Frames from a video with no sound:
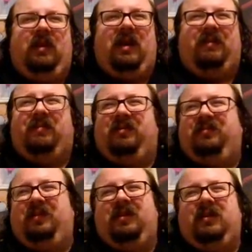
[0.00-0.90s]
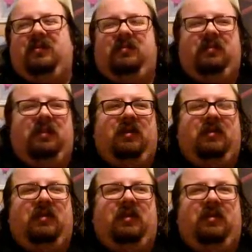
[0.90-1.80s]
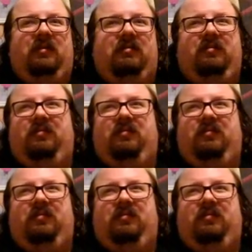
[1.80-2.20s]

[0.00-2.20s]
Apple, you know, they're